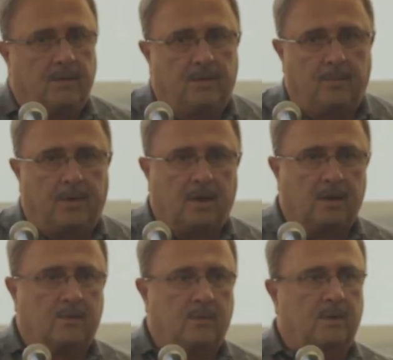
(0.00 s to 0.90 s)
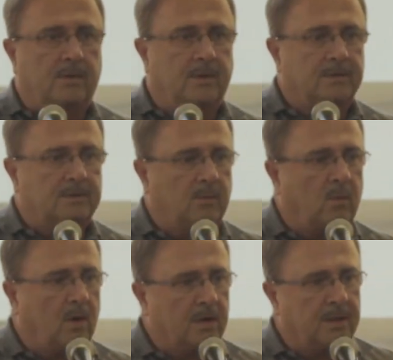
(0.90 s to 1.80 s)
The park where there's the
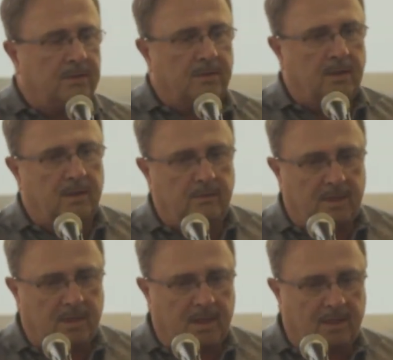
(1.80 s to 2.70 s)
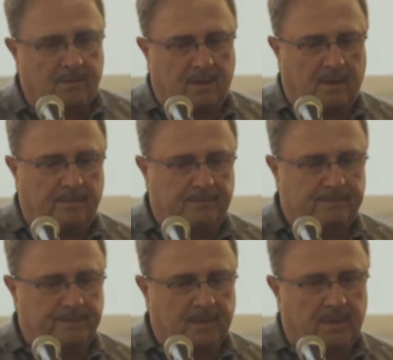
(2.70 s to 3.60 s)
walking trail, we could have
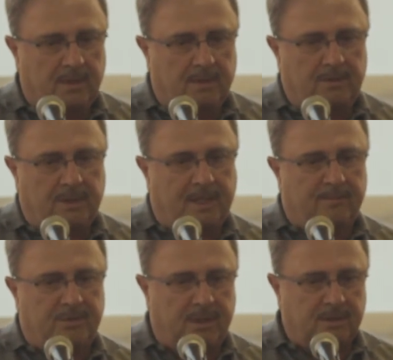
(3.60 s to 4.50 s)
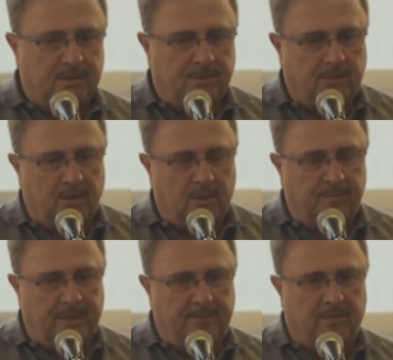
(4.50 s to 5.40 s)
jam sessions for young
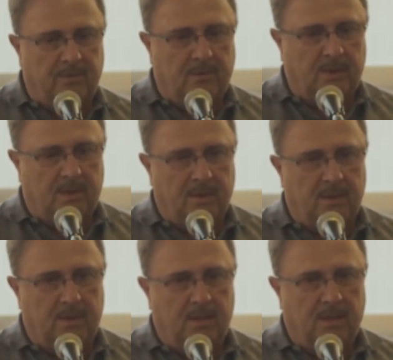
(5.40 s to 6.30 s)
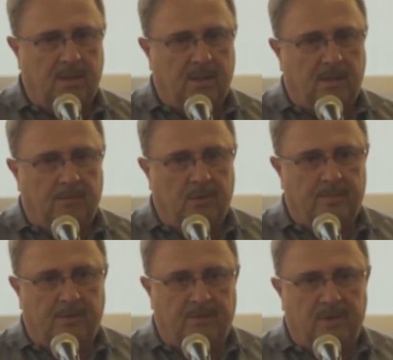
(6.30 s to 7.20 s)
people and
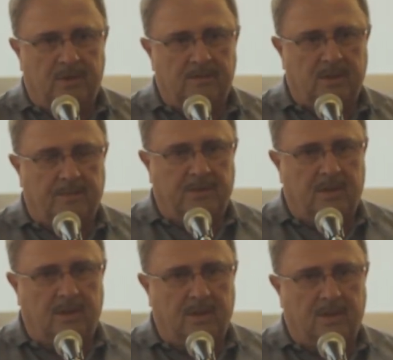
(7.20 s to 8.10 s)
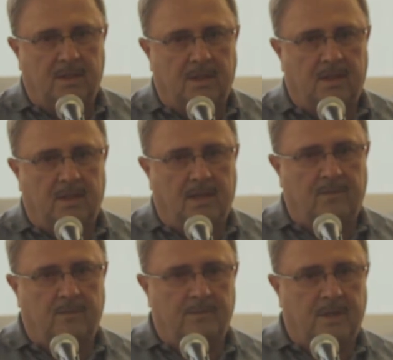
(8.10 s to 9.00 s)
put pavilions up there and
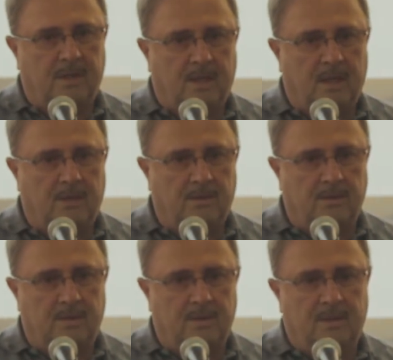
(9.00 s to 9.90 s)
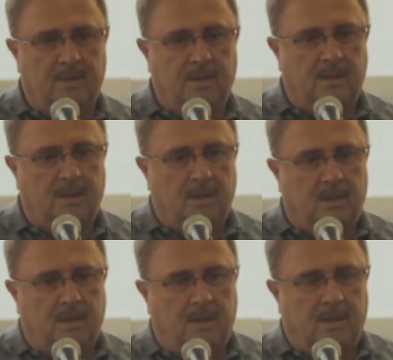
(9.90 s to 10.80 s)
have them get together
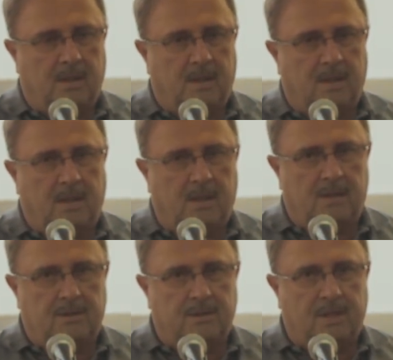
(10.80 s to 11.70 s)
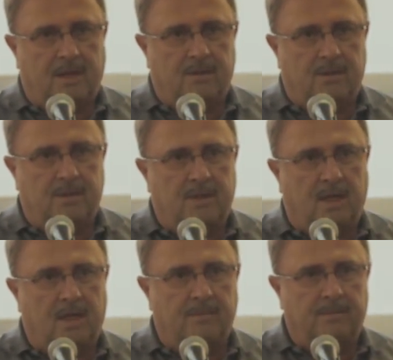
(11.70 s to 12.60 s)
and just have a good
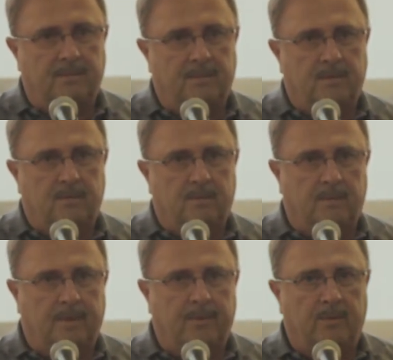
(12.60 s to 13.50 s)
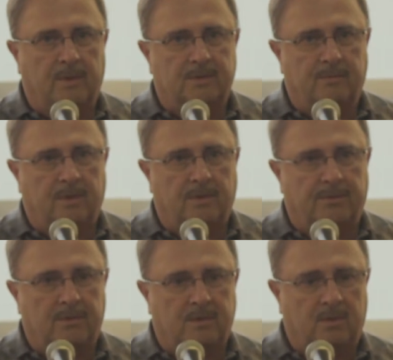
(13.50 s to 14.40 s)
time, maybe once a
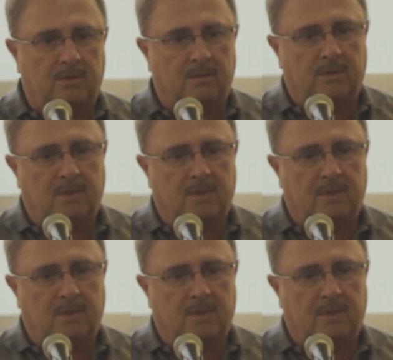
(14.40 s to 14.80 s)
month or so,